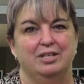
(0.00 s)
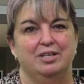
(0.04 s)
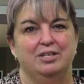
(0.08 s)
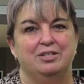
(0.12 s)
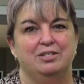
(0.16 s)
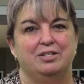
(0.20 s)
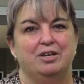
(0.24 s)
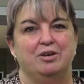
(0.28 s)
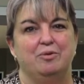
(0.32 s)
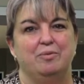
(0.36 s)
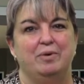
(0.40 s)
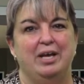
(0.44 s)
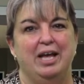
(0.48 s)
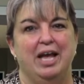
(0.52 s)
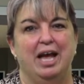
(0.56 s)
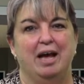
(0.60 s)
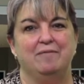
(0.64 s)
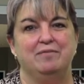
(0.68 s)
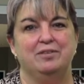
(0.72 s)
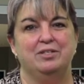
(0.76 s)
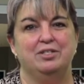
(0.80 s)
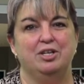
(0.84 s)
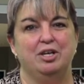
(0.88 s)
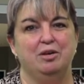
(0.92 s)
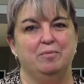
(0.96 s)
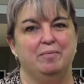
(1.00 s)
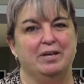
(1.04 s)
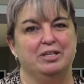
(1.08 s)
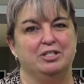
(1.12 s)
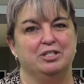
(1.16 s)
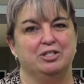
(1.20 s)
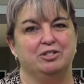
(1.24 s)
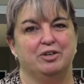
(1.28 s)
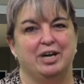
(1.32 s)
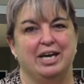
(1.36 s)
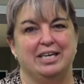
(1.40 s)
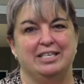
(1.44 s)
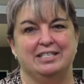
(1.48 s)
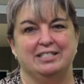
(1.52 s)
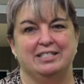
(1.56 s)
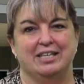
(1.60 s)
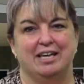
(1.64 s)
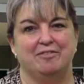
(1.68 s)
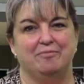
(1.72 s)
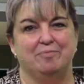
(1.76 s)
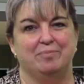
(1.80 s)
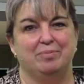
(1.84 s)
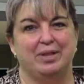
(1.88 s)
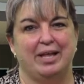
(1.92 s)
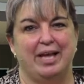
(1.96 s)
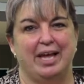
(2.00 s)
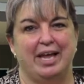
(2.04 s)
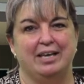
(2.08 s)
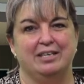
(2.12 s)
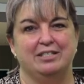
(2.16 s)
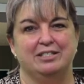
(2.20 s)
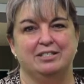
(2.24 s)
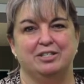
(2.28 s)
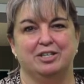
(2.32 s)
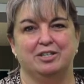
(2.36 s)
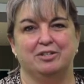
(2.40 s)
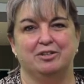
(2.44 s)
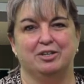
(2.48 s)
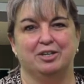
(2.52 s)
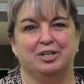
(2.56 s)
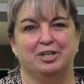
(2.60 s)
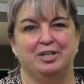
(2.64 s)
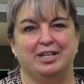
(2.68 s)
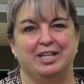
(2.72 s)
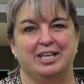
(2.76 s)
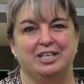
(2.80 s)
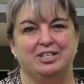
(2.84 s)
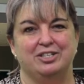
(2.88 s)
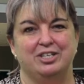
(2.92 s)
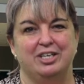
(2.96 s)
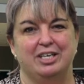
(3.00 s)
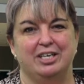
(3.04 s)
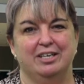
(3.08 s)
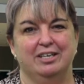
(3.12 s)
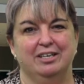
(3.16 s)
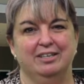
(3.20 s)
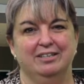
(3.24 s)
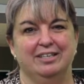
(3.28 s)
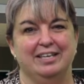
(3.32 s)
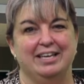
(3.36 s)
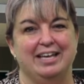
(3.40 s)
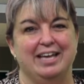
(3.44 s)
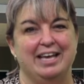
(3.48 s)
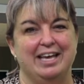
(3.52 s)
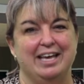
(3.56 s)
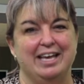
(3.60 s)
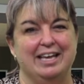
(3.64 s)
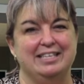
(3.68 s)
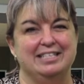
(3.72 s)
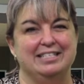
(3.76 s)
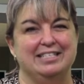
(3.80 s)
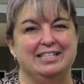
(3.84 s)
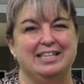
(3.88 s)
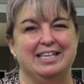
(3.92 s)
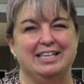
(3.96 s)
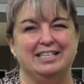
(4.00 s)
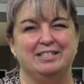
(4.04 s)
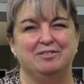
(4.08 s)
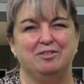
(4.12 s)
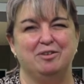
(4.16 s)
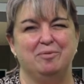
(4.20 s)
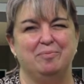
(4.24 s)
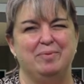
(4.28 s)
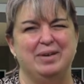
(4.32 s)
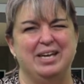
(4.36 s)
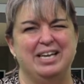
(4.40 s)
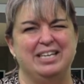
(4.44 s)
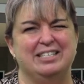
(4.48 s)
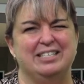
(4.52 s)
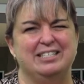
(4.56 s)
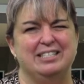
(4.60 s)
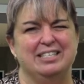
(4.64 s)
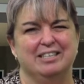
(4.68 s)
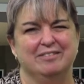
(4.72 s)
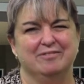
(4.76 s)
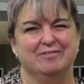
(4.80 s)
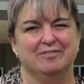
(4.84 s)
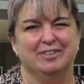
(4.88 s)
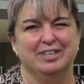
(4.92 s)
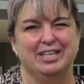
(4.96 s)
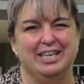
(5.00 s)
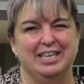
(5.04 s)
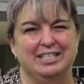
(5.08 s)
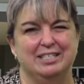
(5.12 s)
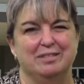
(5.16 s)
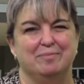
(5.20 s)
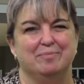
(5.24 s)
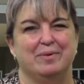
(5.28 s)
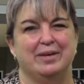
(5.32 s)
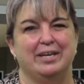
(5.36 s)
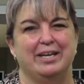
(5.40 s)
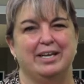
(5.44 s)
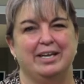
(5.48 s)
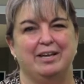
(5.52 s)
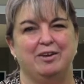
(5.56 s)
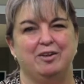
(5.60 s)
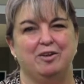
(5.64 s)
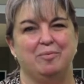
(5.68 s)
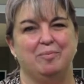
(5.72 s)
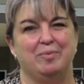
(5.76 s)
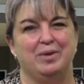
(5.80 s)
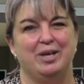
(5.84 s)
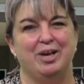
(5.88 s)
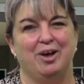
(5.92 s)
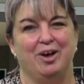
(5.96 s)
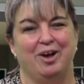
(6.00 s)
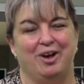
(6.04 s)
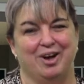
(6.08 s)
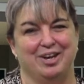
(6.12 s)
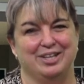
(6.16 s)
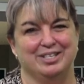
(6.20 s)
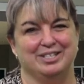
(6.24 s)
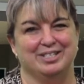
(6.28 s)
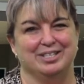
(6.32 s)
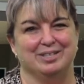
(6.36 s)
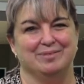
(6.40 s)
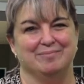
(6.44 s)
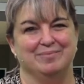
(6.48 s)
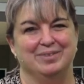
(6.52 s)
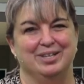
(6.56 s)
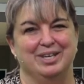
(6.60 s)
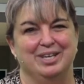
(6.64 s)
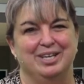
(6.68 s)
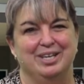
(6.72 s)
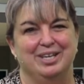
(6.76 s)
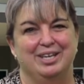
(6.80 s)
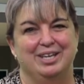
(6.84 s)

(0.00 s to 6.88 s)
So we have so much great stuff planned to learn this year. Kids, this will be different, but it'll be awesome.